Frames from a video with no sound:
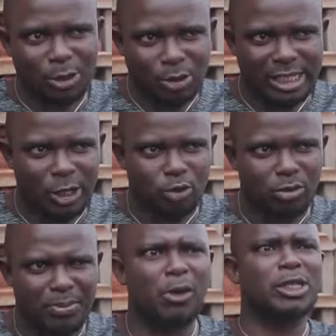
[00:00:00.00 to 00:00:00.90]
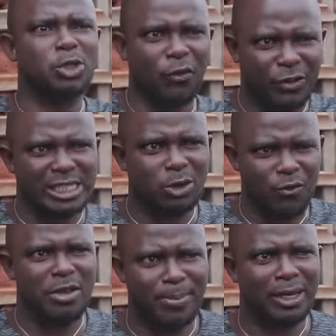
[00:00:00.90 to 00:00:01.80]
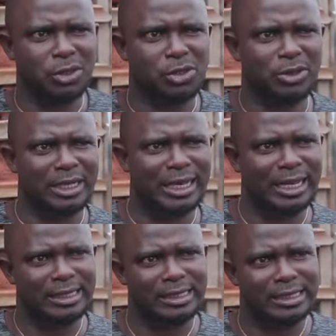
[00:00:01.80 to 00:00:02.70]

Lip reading: I don't tell you. But what do you feel say go feel bind us together like